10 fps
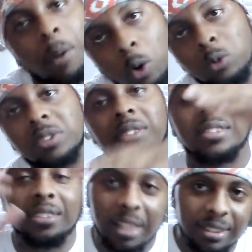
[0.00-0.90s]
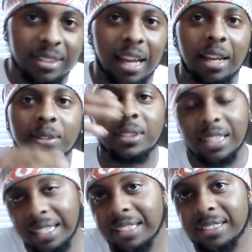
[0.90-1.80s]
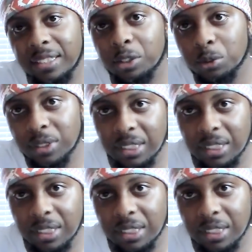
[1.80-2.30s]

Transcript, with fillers: most touchdowns in a single